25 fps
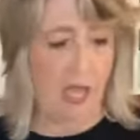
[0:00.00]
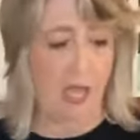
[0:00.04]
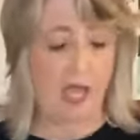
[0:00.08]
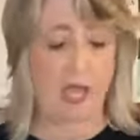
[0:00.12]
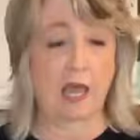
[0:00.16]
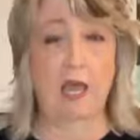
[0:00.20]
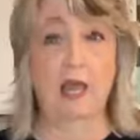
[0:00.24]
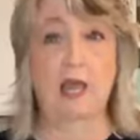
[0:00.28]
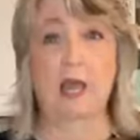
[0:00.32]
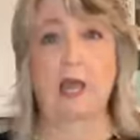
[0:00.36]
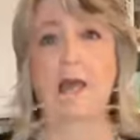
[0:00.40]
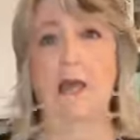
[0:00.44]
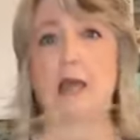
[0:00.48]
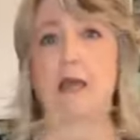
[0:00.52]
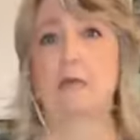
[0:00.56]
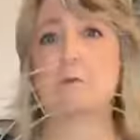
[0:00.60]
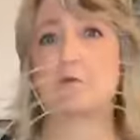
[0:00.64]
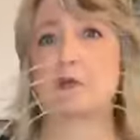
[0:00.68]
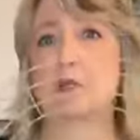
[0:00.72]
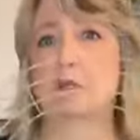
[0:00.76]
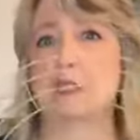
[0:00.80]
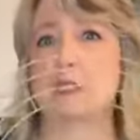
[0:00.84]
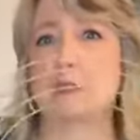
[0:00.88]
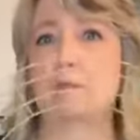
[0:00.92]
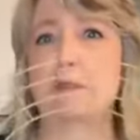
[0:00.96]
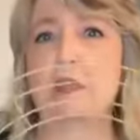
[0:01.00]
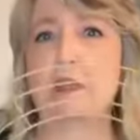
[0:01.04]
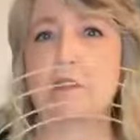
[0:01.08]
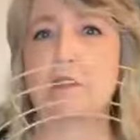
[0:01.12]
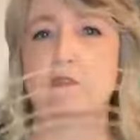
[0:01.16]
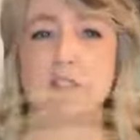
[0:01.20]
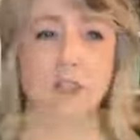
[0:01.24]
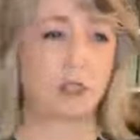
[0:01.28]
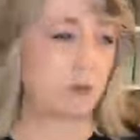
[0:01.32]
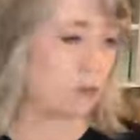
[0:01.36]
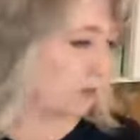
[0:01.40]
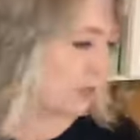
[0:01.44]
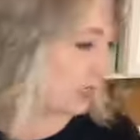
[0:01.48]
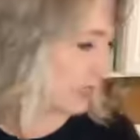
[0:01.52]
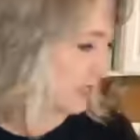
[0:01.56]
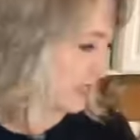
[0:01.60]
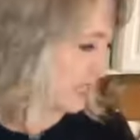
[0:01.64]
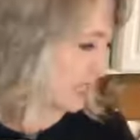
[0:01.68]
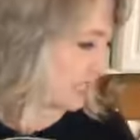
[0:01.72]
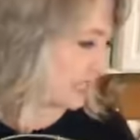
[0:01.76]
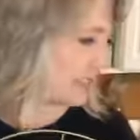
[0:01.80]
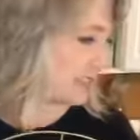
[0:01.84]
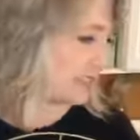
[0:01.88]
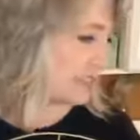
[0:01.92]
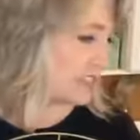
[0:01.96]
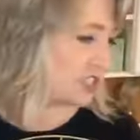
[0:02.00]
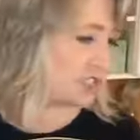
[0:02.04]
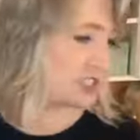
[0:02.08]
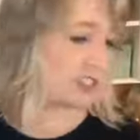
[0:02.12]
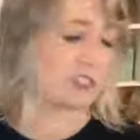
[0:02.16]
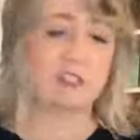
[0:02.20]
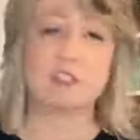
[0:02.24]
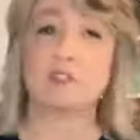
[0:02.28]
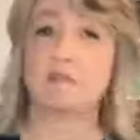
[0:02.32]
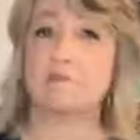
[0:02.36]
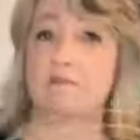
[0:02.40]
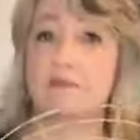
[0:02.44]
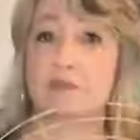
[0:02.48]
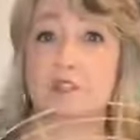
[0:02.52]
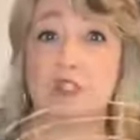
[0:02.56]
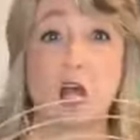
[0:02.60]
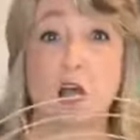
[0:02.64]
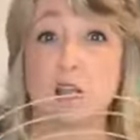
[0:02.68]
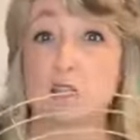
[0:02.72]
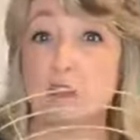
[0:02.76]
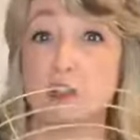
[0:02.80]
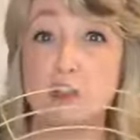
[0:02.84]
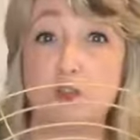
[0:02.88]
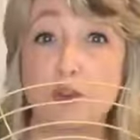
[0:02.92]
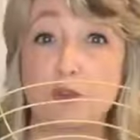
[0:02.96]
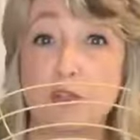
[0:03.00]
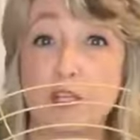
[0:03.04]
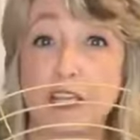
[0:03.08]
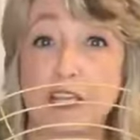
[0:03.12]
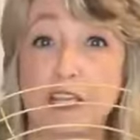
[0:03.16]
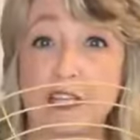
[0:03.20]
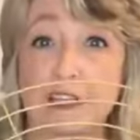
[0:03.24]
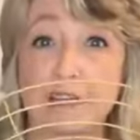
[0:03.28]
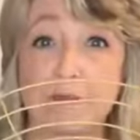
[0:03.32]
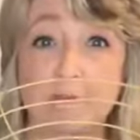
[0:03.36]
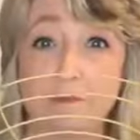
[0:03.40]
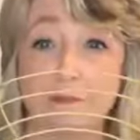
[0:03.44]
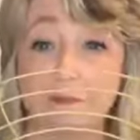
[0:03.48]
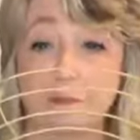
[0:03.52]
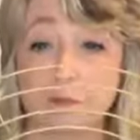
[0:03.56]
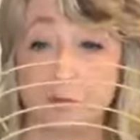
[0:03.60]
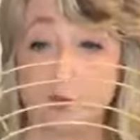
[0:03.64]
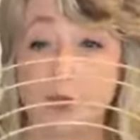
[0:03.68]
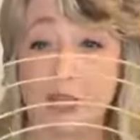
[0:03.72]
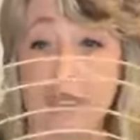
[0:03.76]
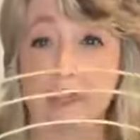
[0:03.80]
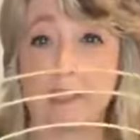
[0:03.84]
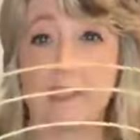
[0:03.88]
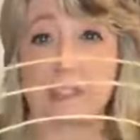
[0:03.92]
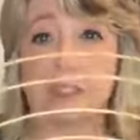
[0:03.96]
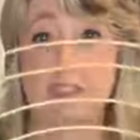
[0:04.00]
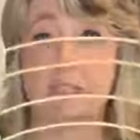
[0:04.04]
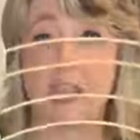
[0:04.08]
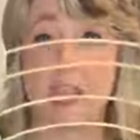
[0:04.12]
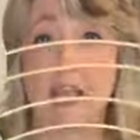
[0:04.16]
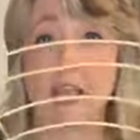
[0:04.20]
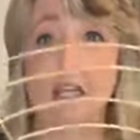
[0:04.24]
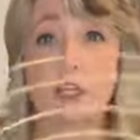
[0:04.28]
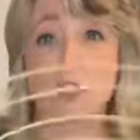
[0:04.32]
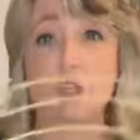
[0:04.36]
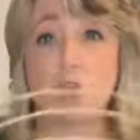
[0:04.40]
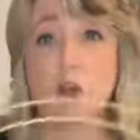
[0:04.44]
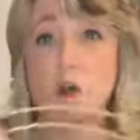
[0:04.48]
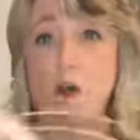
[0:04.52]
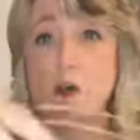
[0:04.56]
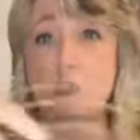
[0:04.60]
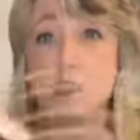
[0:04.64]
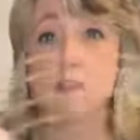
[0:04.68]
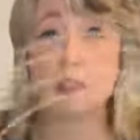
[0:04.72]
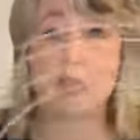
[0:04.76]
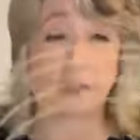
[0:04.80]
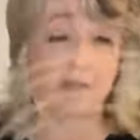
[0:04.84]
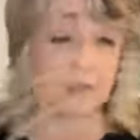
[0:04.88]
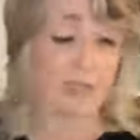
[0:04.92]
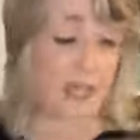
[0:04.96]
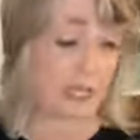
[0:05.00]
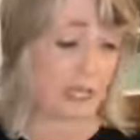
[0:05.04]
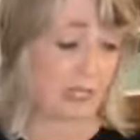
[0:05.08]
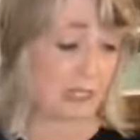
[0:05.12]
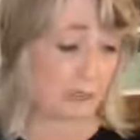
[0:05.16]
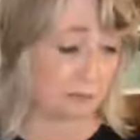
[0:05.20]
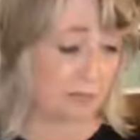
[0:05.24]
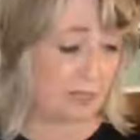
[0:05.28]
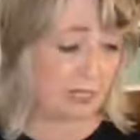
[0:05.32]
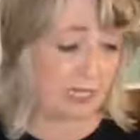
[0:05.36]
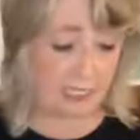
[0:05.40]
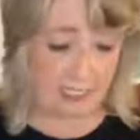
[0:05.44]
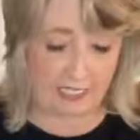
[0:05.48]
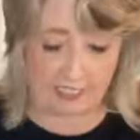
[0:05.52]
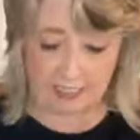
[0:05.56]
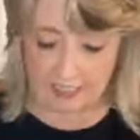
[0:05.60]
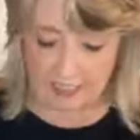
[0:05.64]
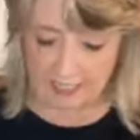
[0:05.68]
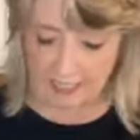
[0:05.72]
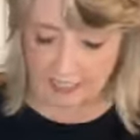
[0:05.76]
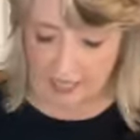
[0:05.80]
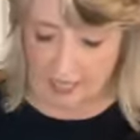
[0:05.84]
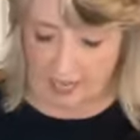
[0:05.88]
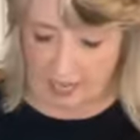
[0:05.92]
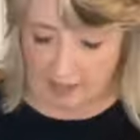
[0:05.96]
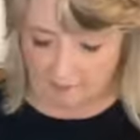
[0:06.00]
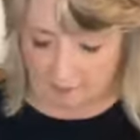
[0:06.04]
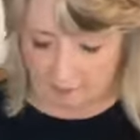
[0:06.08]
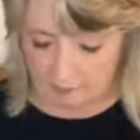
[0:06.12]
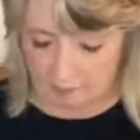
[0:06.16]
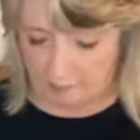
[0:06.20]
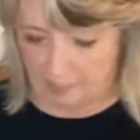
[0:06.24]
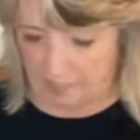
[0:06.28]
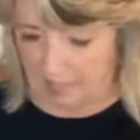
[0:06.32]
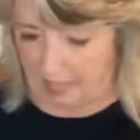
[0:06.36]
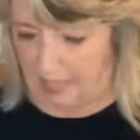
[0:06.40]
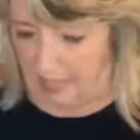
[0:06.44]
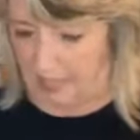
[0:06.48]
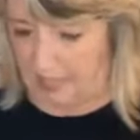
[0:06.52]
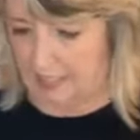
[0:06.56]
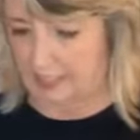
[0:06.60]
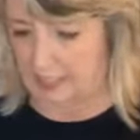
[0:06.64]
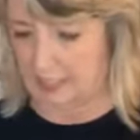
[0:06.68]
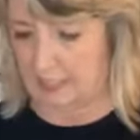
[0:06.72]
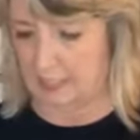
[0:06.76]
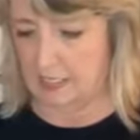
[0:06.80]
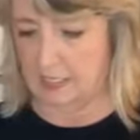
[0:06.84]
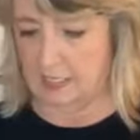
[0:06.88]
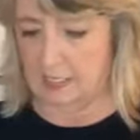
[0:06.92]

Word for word: Uh, we're going to be using one of these just Dollar Tree wreaths in gold. I think it'll be easy to have it blend.